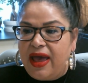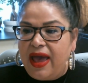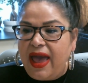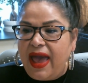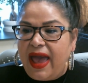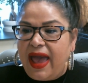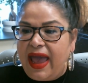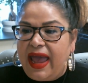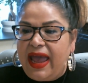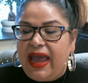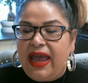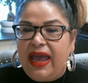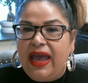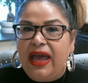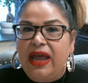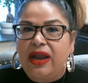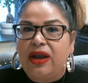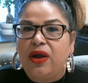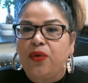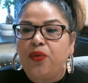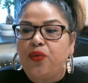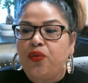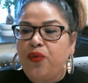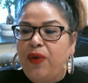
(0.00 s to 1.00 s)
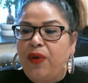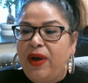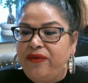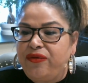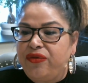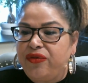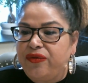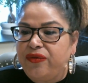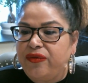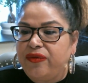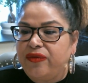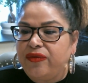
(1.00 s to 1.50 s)
and
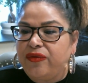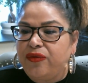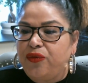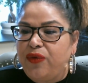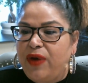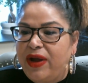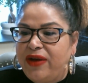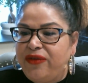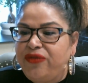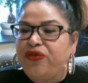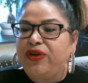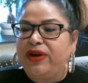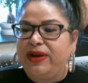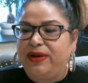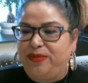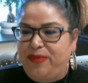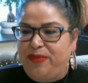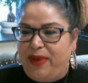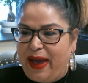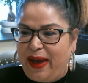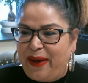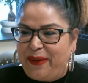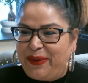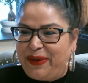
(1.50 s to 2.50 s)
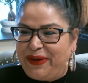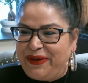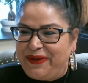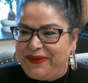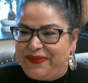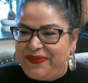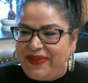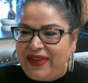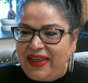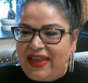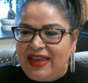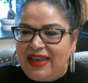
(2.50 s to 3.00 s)
referent
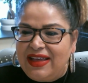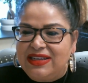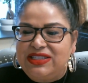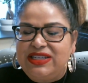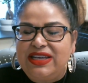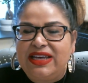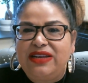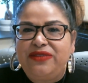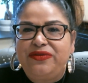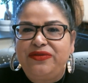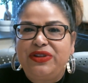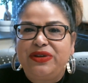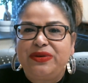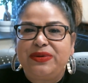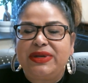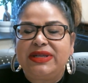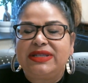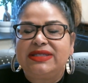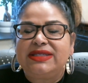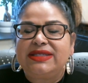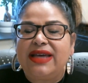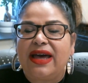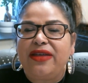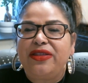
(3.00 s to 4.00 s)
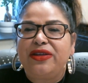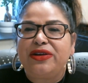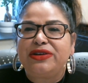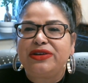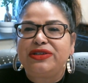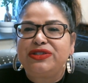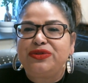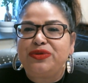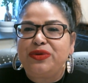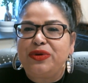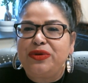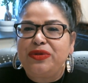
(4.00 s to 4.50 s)
power to influence
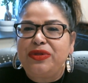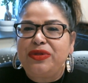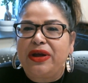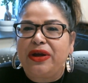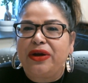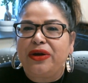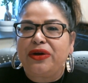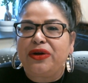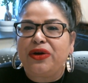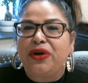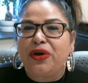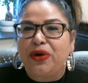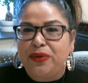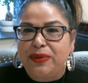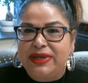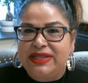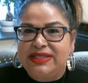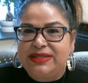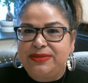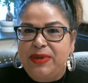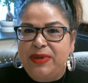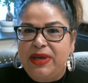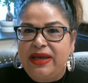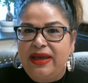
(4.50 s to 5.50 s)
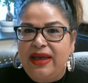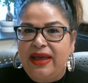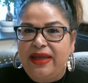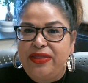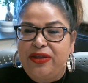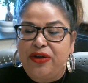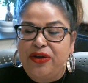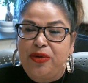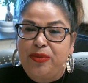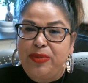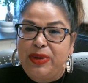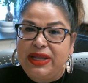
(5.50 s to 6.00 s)
others through their charisma and
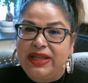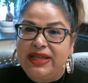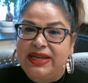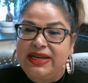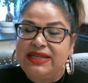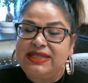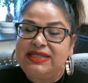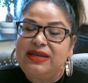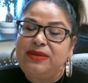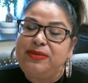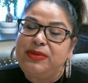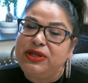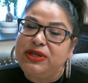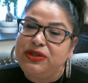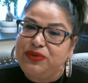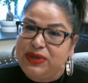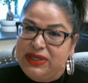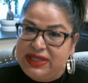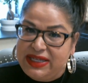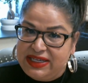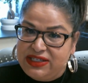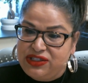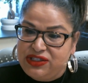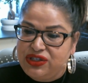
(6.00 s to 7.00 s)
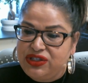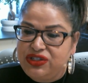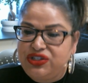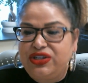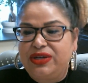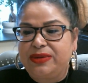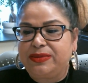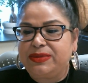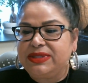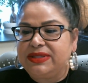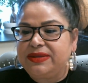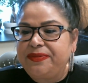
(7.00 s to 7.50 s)
their ability to build
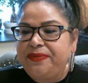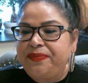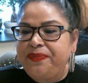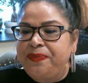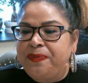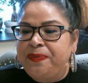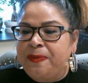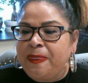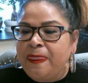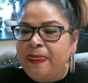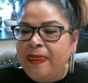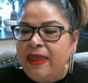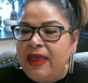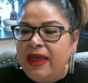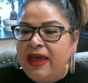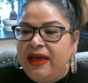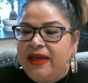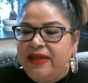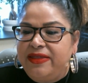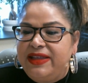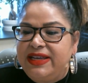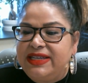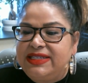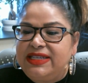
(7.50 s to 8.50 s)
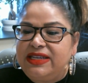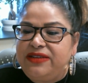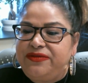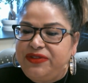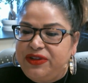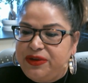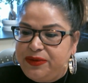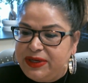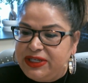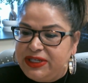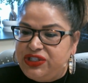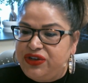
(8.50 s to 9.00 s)
relationships. These
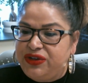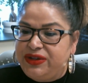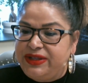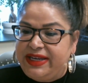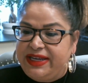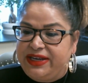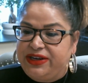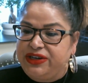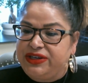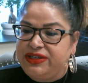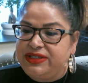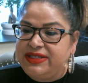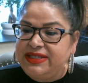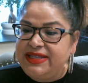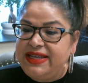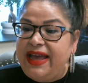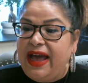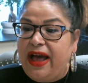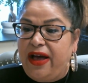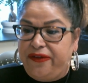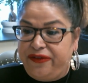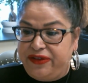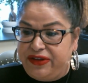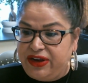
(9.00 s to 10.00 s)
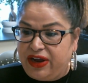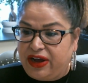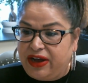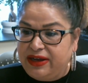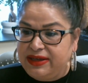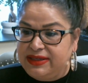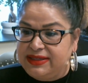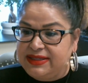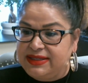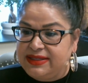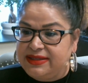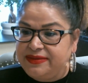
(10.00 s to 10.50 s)
influential leaders, the alpha
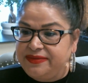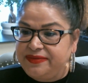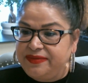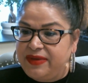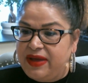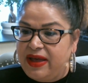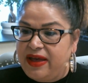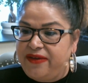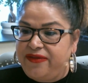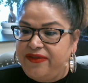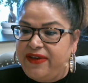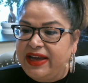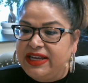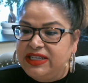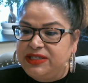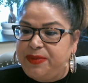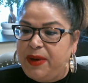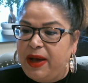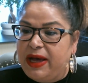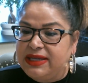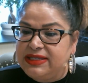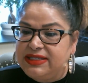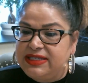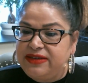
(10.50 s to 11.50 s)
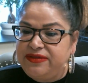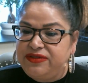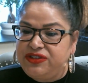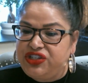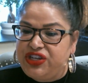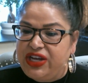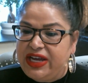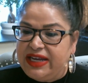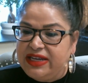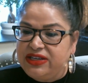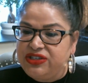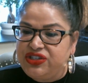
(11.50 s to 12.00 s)
dogs, affect positive
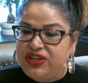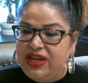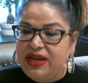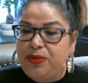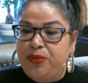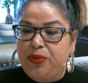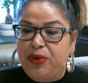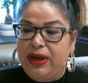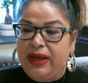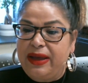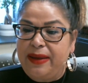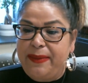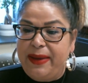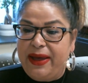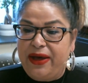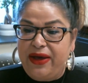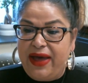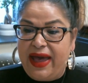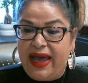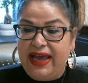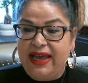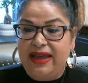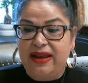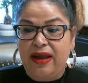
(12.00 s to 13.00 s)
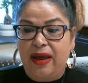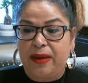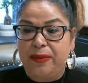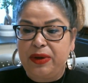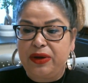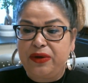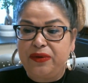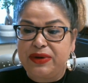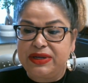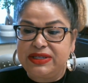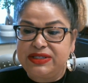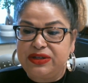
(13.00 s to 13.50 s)
change and bring about
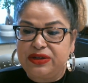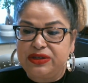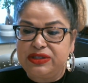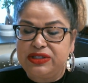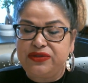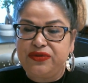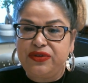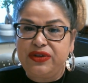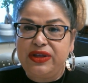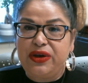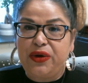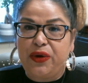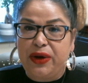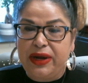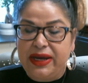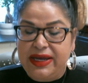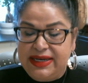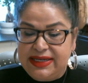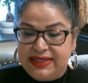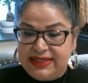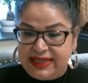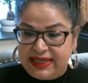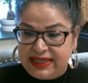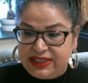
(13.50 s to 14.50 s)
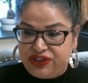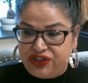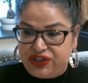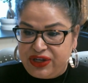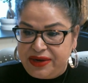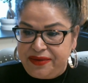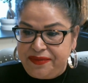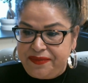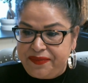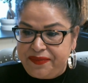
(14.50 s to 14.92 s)
economic results for the organization.